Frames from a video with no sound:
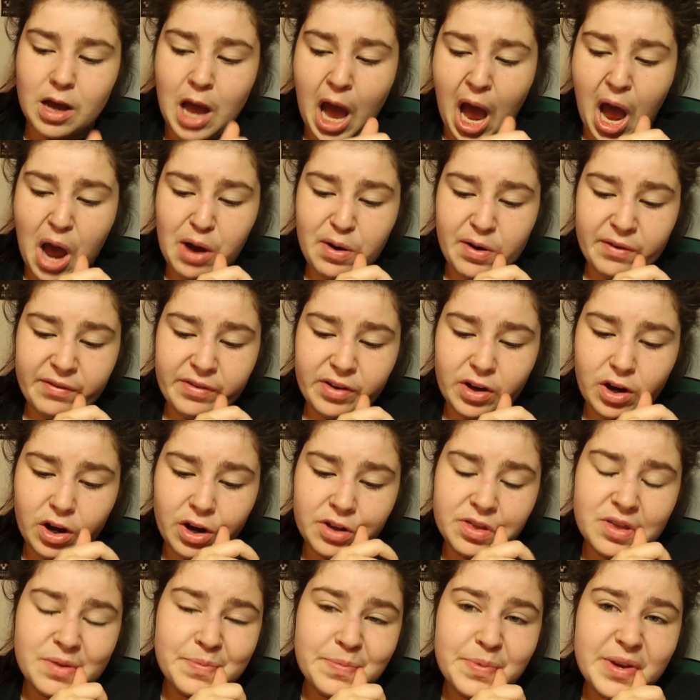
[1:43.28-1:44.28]
however,
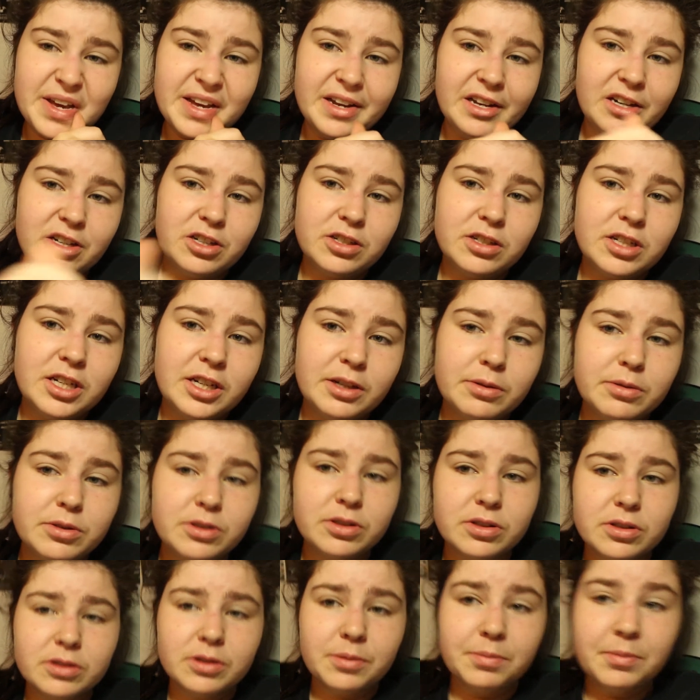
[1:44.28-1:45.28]
on the beach it
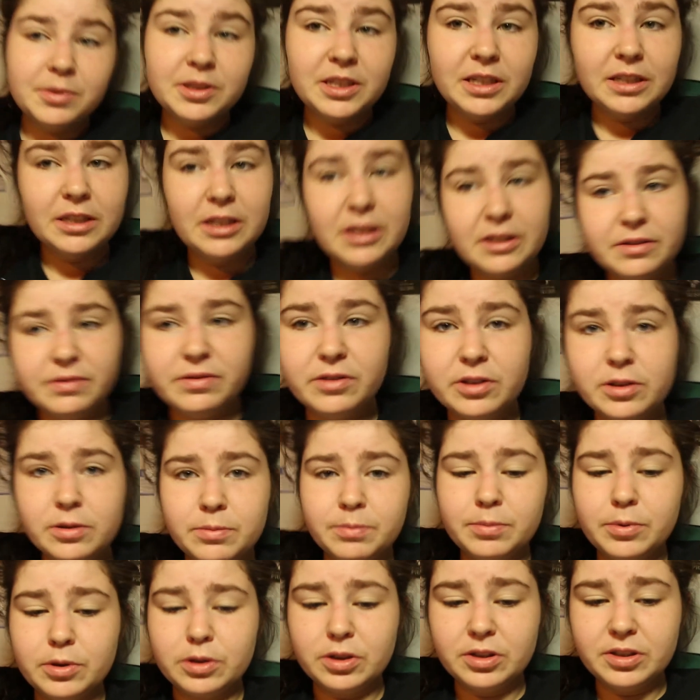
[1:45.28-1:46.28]
was completely
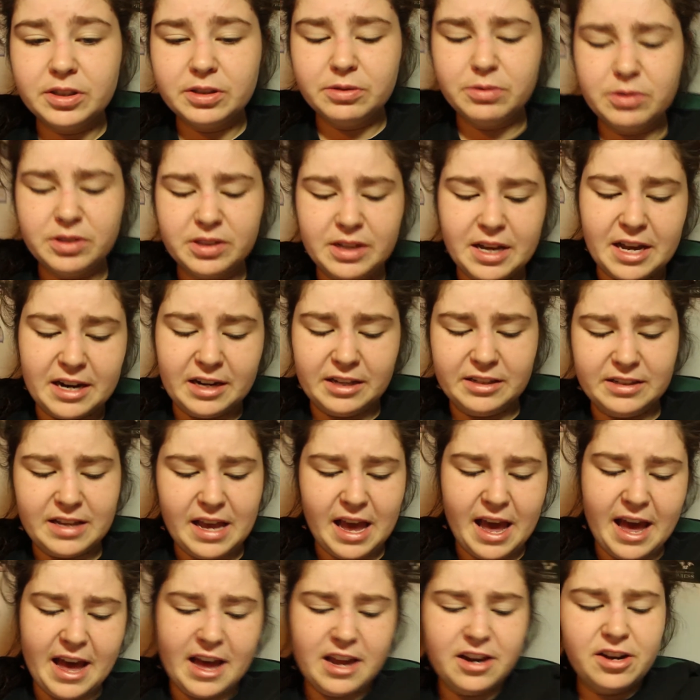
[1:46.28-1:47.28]
different because it was in his
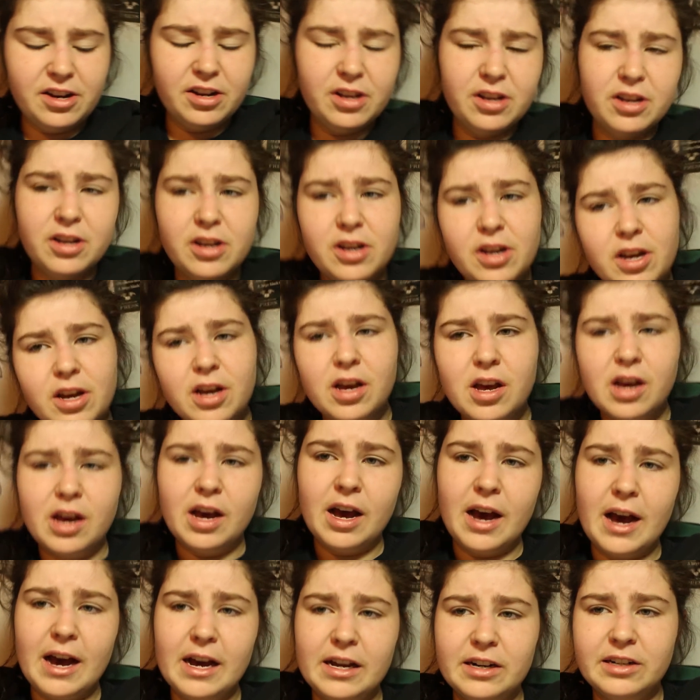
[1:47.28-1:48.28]
head,
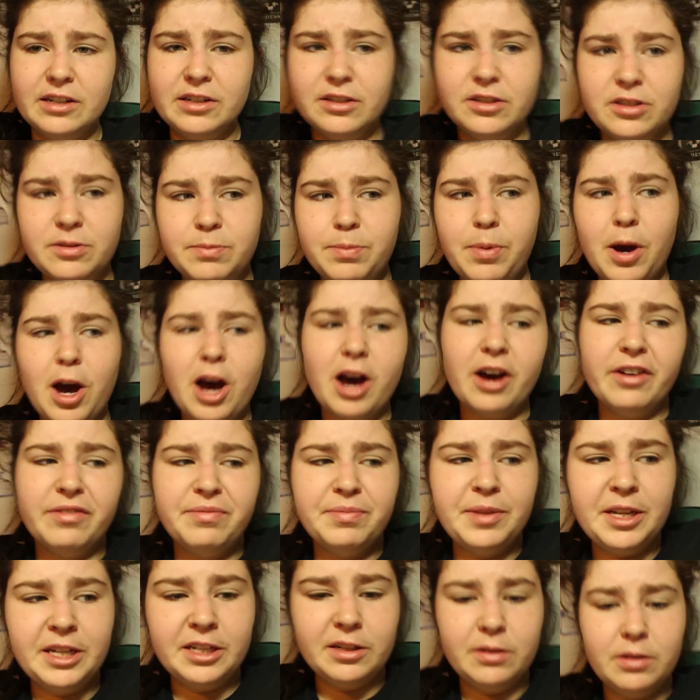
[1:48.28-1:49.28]
and part of
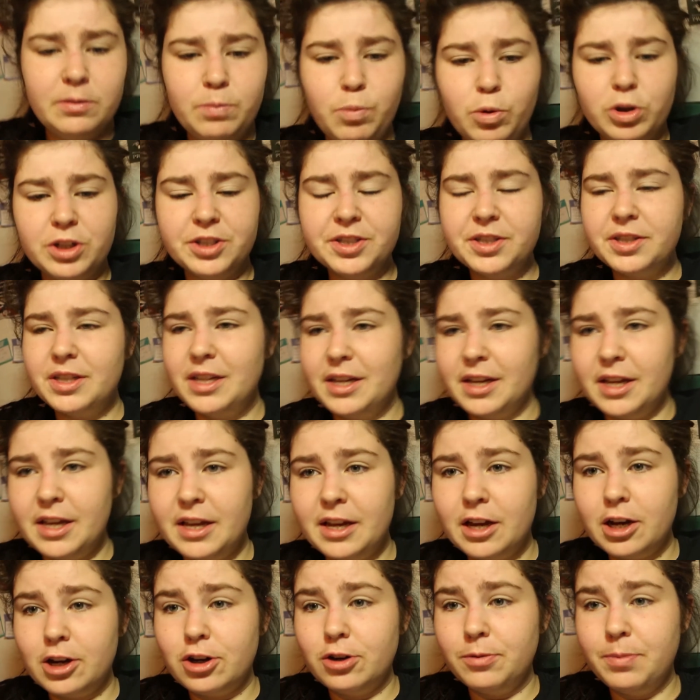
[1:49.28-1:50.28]
me was
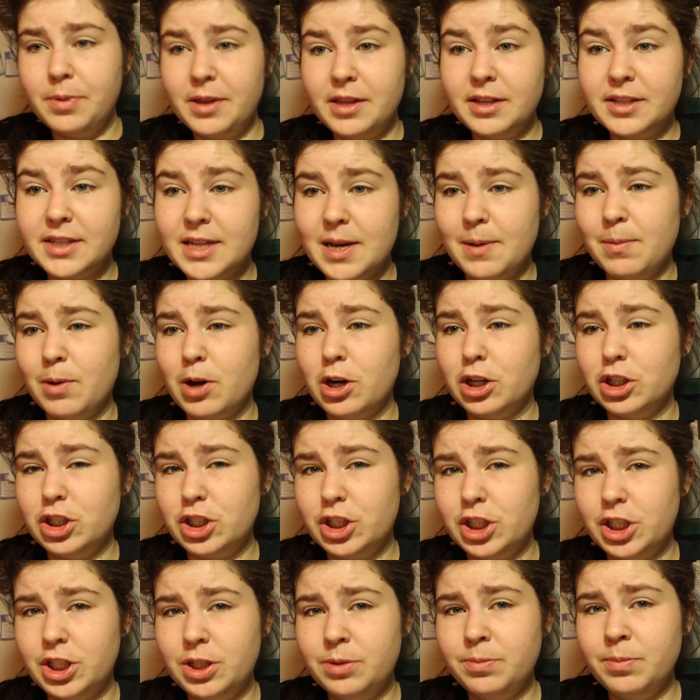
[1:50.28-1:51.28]
thinking it could be the same
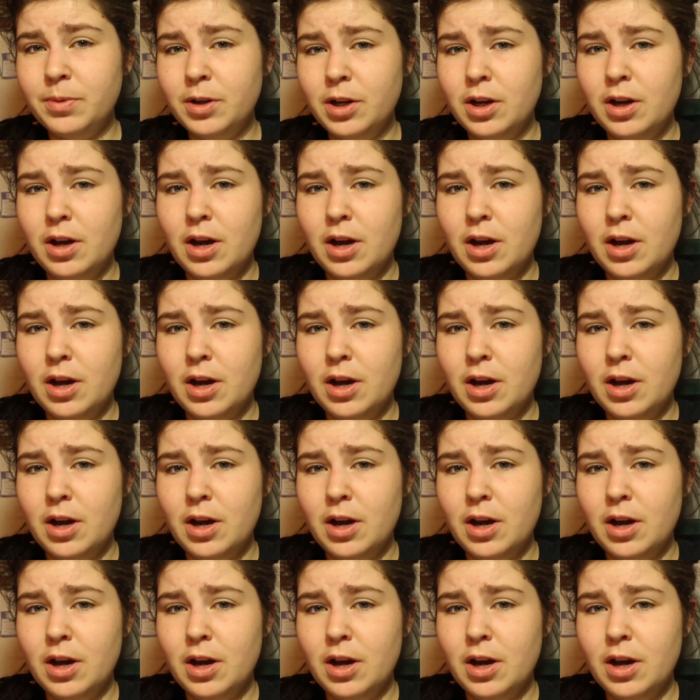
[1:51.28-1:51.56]
costume.